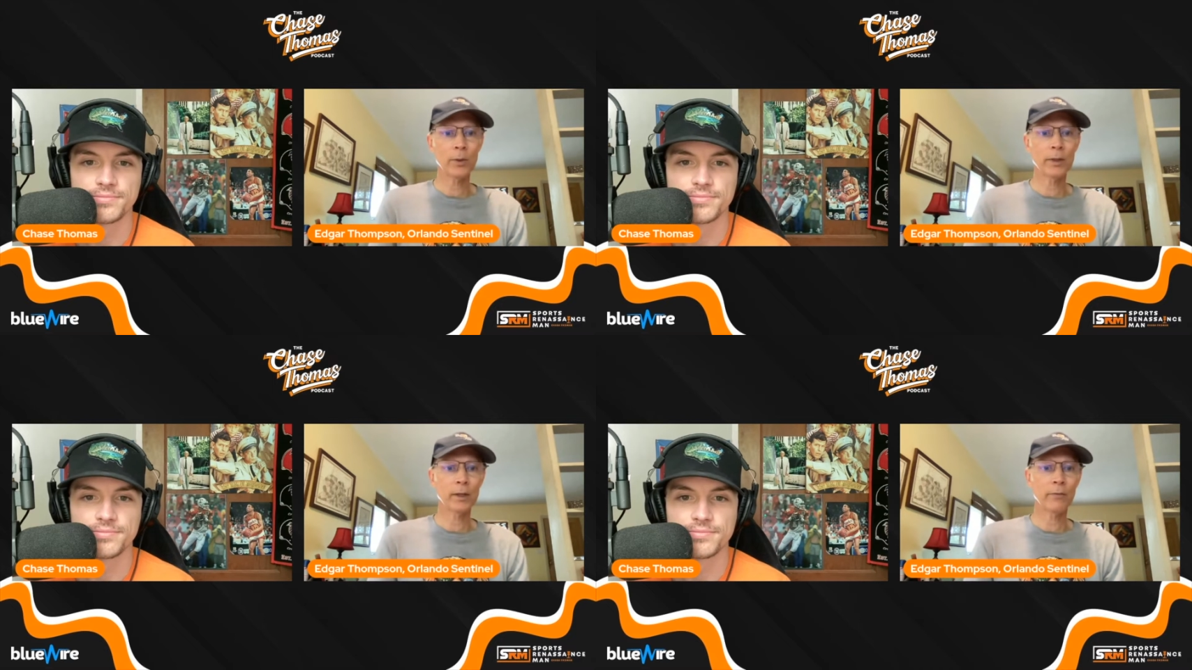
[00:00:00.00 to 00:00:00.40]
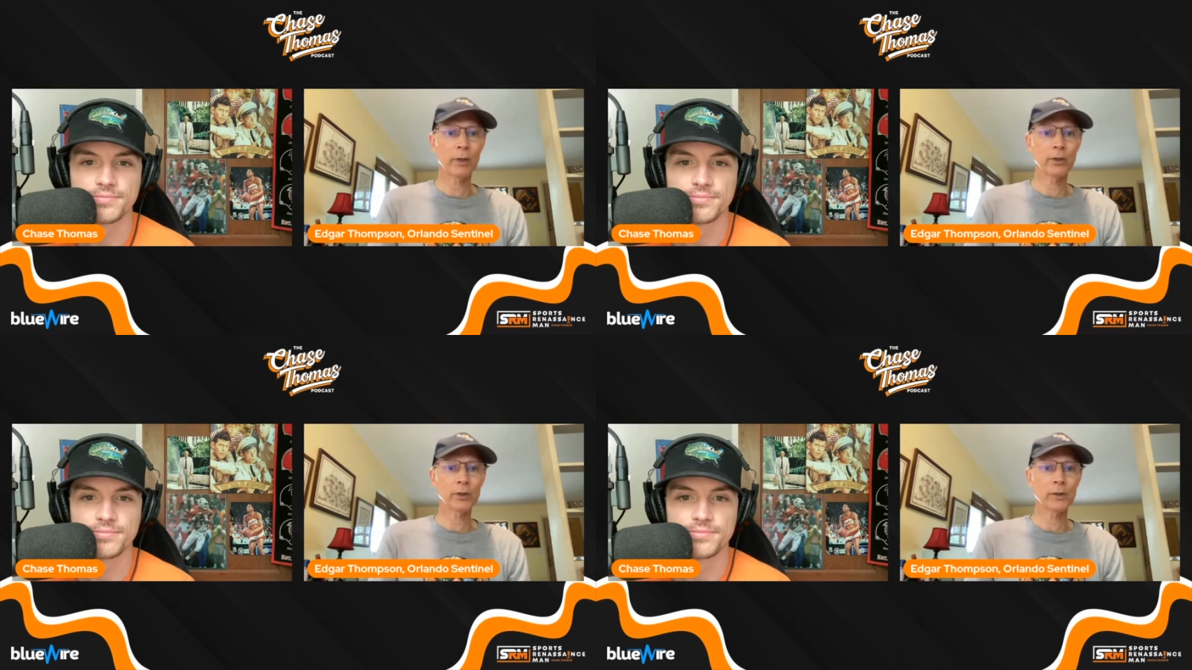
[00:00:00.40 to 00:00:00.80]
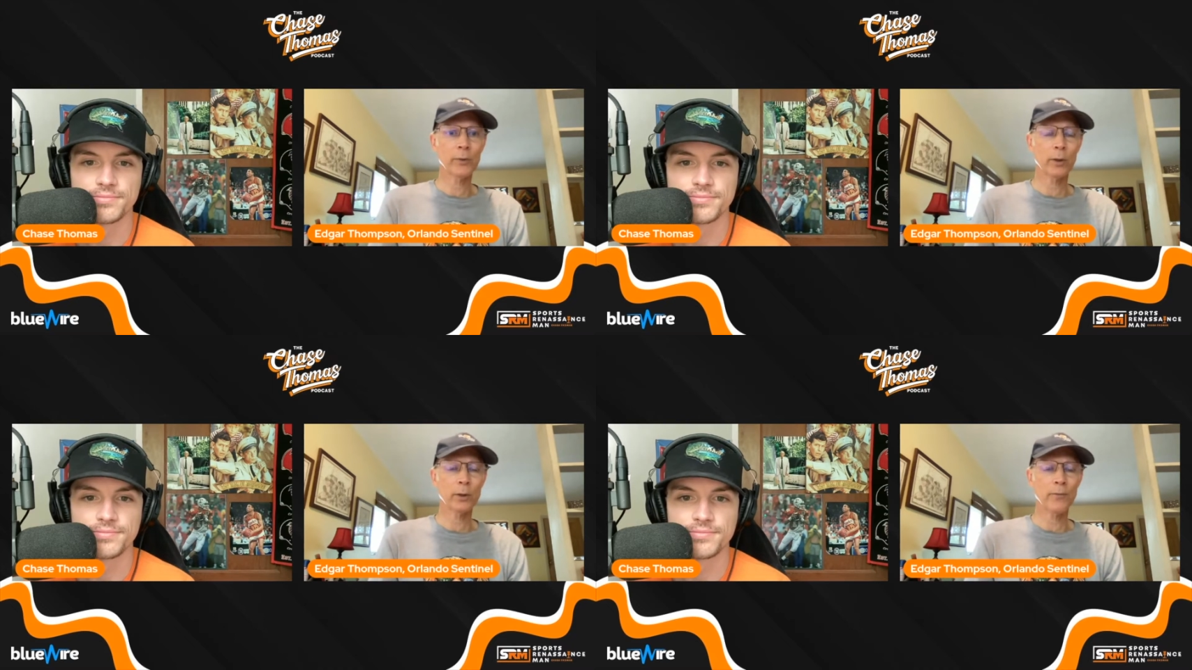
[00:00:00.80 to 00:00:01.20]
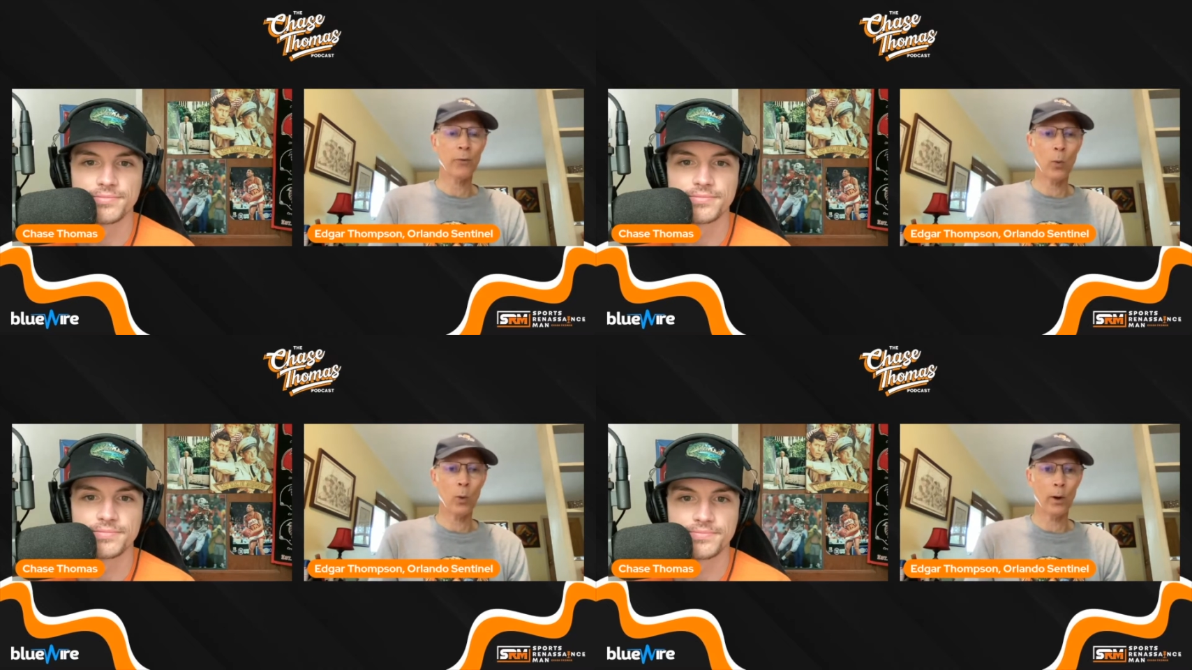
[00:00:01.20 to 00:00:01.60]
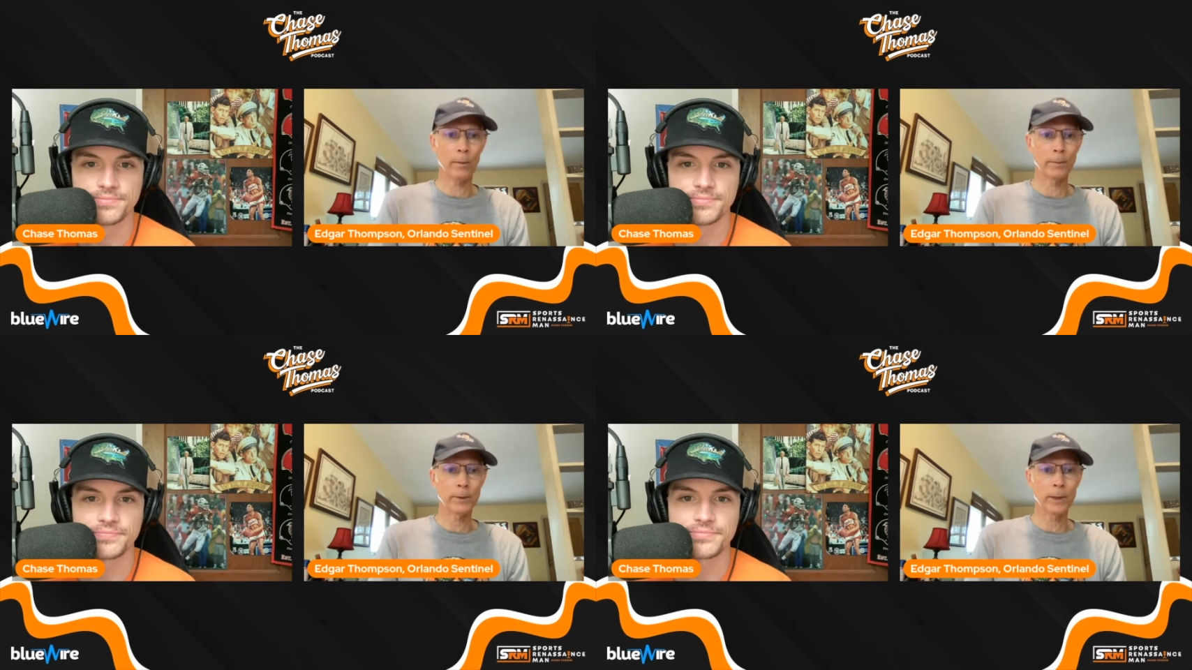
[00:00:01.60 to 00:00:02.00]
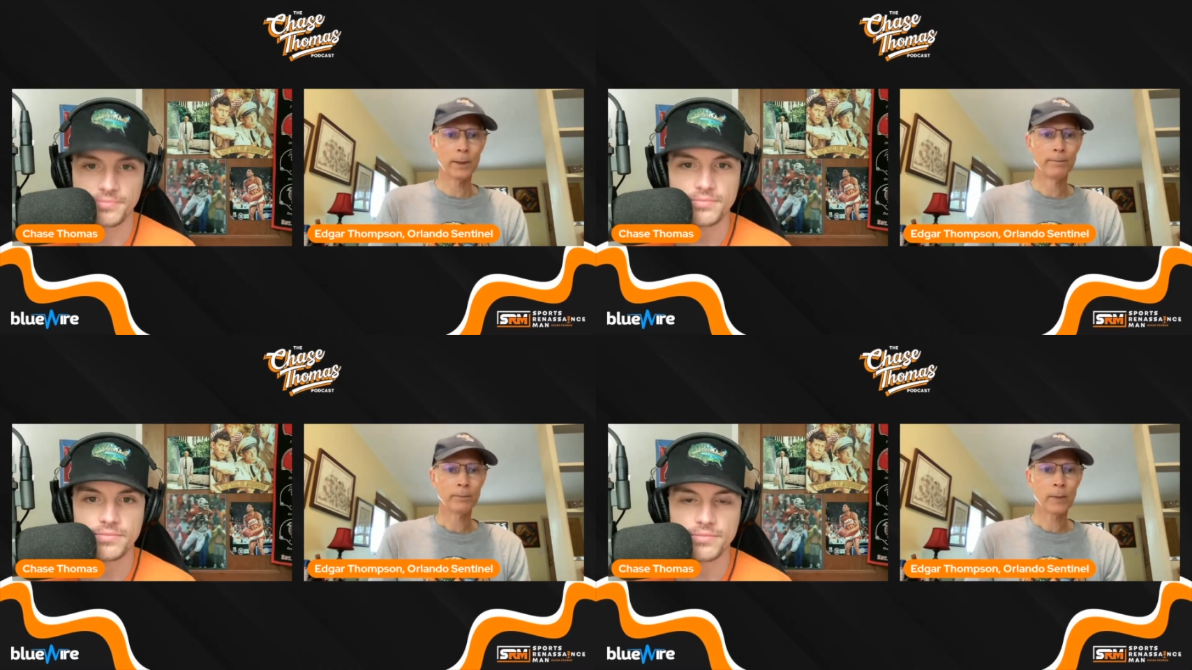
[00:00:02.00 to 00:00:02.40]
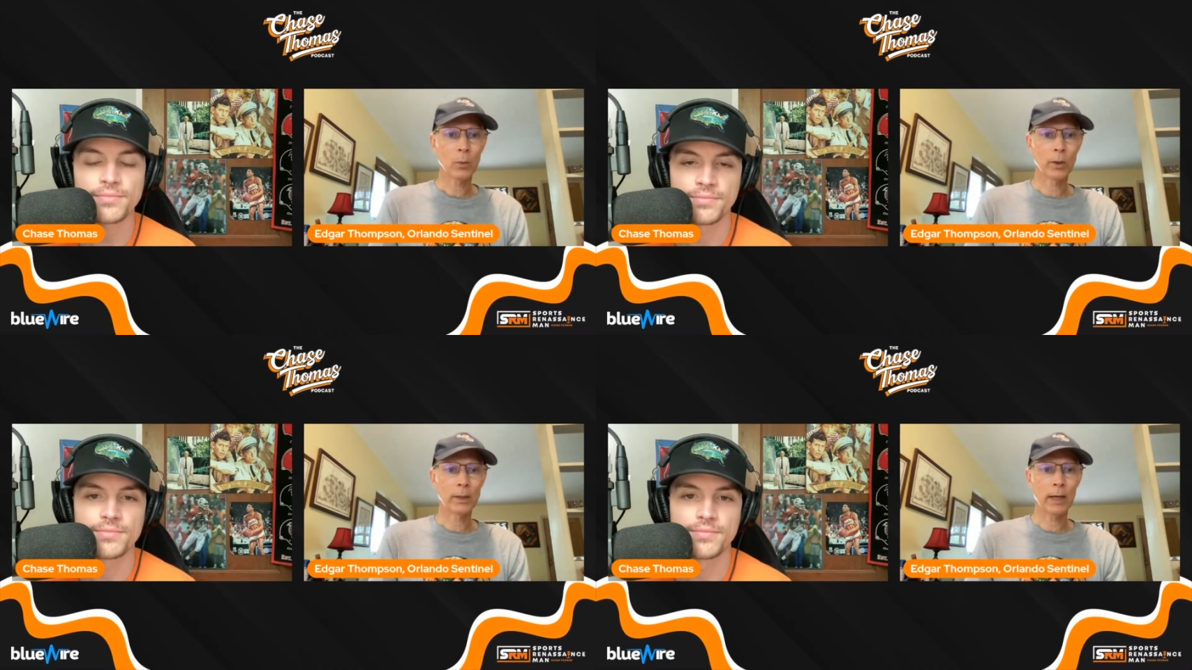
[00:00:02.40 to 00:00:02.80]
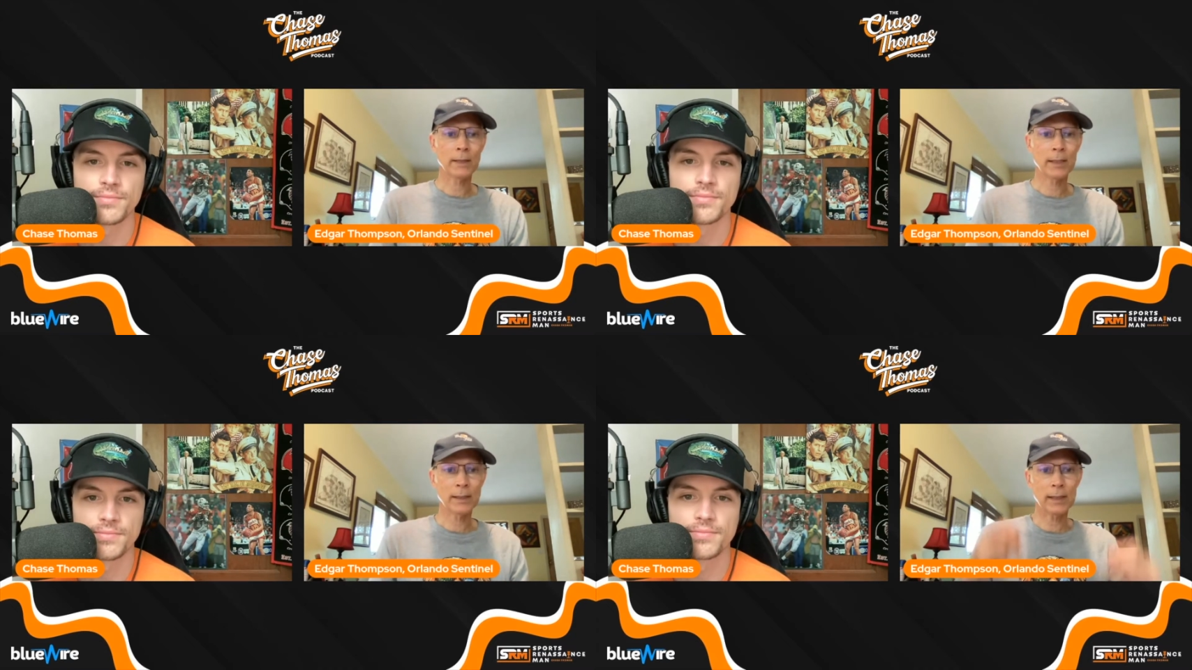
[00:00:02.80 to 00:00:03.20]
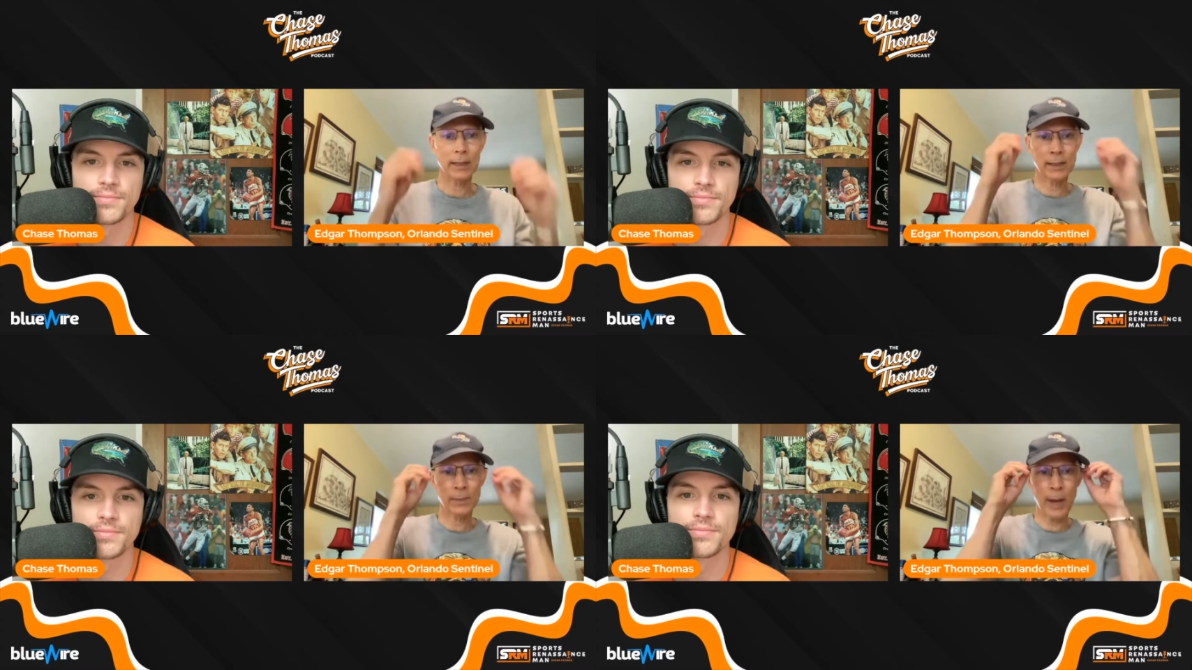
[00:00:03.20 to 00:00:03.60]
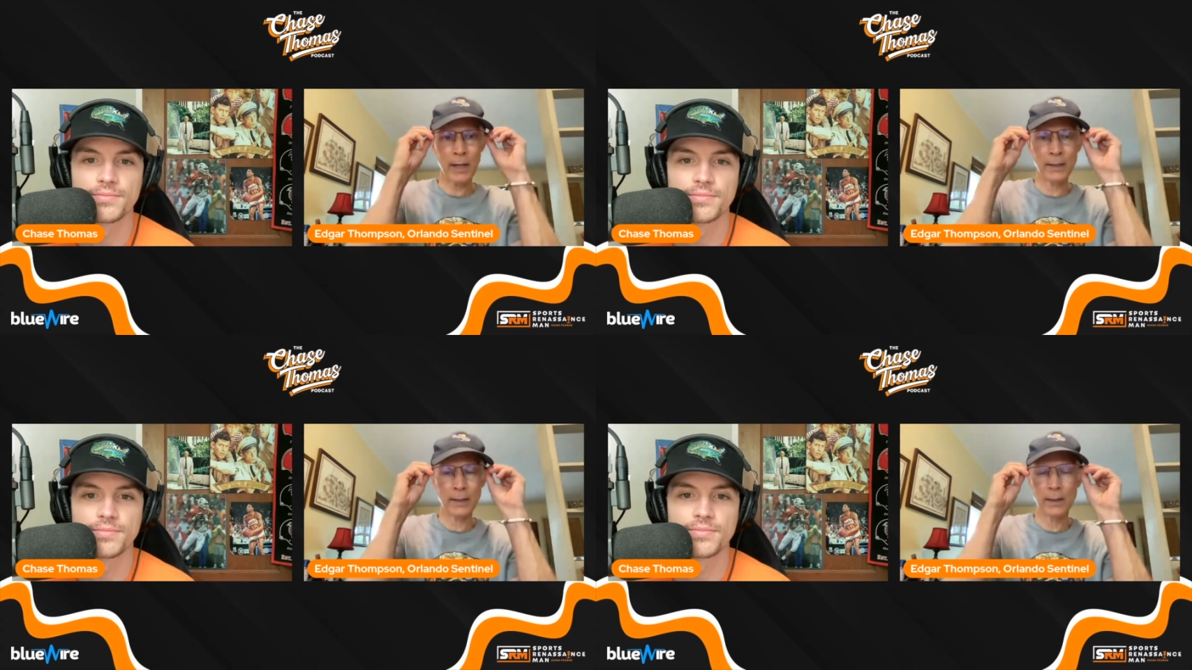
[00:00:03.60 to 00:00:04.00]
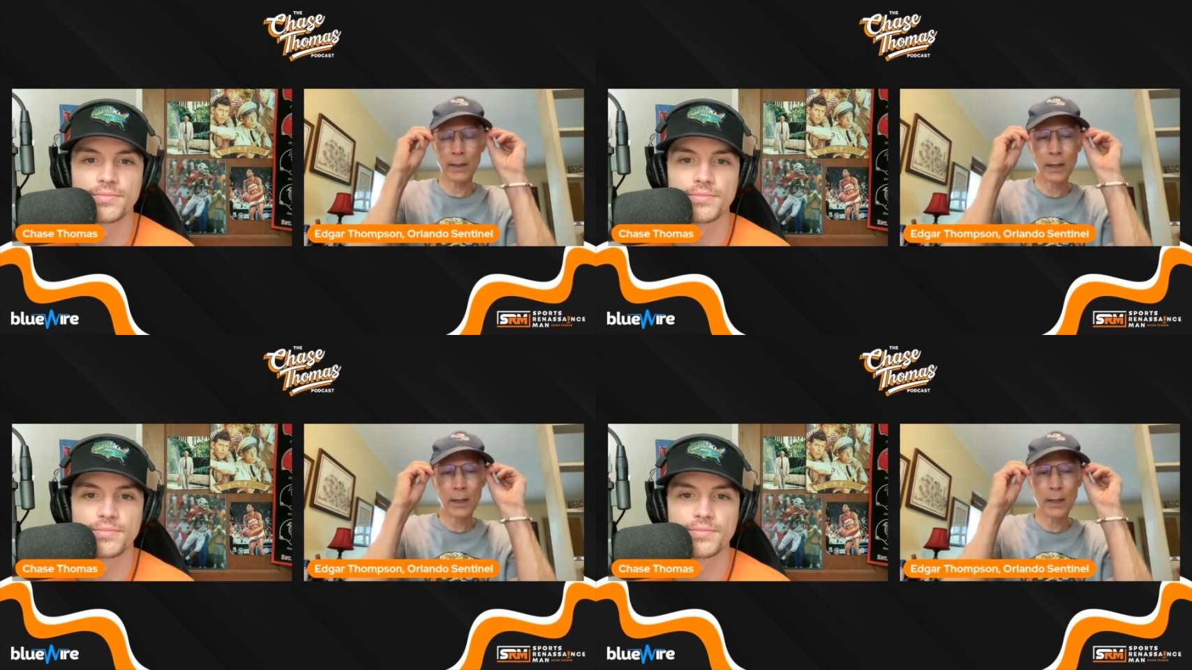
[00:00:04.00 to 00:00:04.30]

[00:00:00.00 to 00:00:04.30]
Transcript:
Speaker 1: when the divisions first formed, when the SEC expanded.